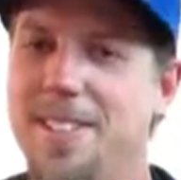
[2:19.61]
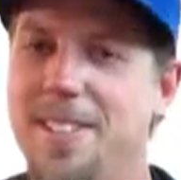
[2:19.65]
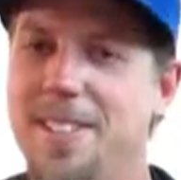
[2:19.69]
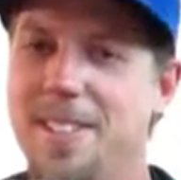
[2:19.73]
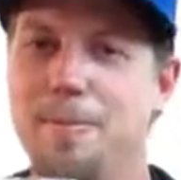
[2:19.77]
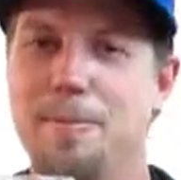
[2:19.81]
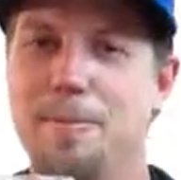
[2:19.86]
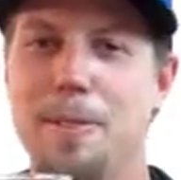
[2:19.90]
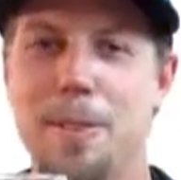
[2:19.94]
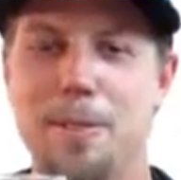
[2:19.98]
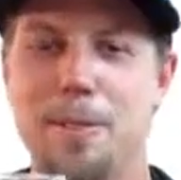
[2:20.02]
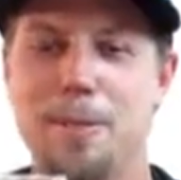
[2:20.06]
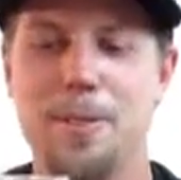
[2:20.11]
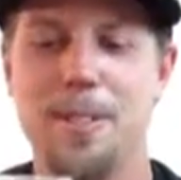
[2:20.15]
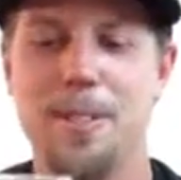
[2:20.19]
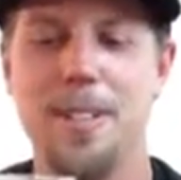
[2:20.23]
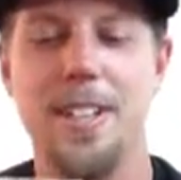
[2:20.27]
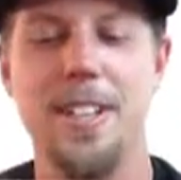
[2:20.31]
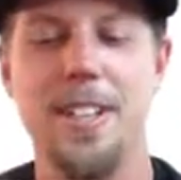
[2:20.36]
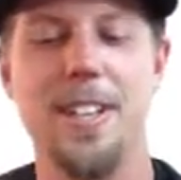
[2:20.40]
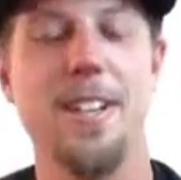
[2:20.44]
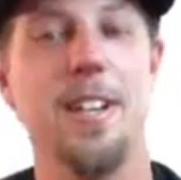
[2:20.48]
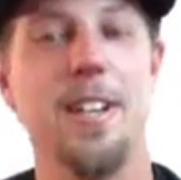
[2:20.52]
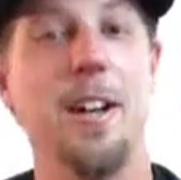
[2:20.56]
smells really
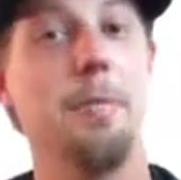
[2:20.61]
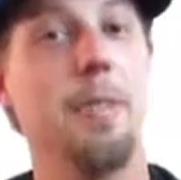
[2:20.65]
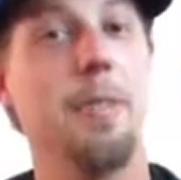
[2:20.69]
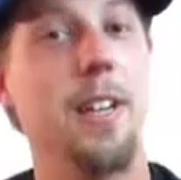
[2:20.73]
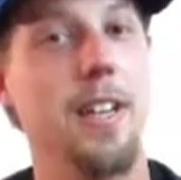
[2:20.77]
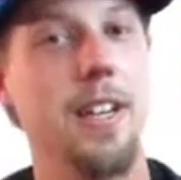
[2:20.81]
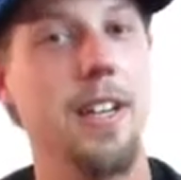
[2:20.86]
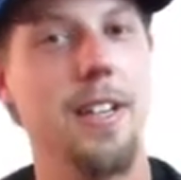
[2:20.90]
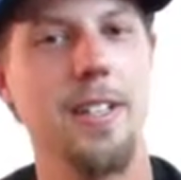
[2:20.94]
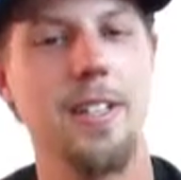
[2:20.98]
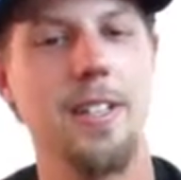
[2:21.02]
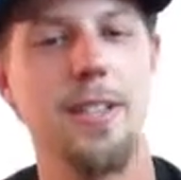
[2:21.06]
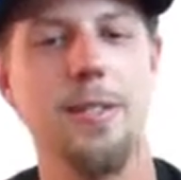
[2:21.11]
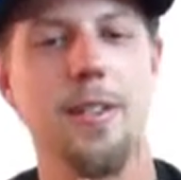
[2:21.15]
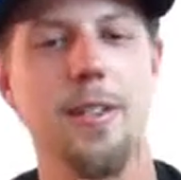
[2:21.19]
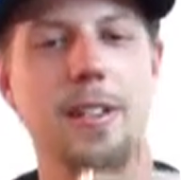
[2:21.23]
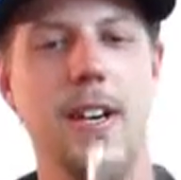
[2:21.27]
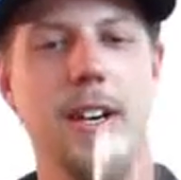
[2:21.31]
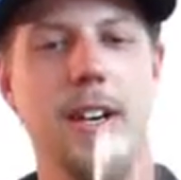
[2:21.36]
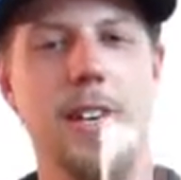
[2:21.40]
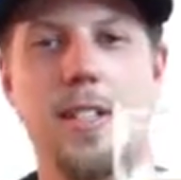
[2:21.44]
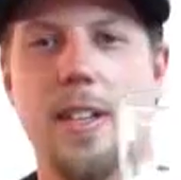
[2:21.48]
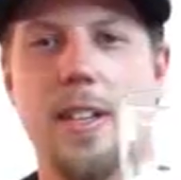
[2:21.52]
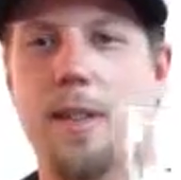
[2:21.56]
good. I'm getting into it,
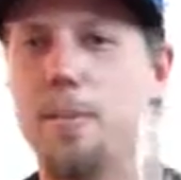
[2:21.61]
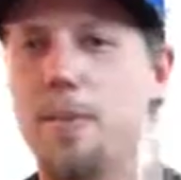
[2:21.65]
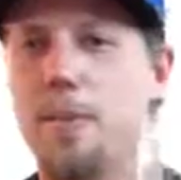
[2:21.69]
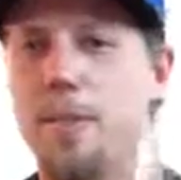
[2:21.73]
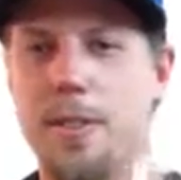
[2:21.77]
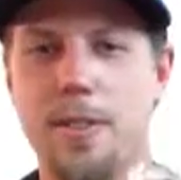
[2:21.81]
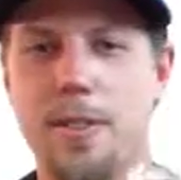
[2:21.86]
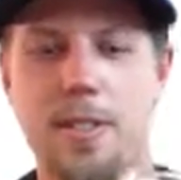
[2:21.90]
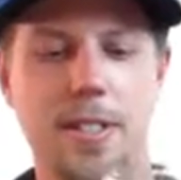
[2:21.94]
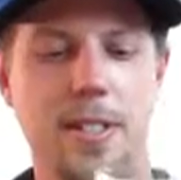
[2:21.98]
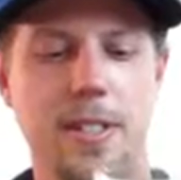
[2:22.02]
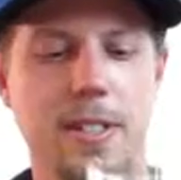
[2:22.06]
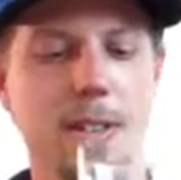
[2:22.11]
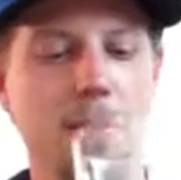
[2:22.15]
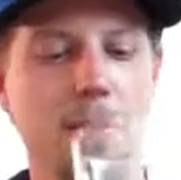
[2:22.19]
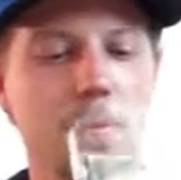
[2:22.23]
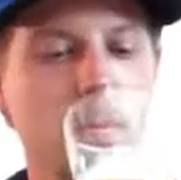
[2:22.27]
guys. I'm thirsty.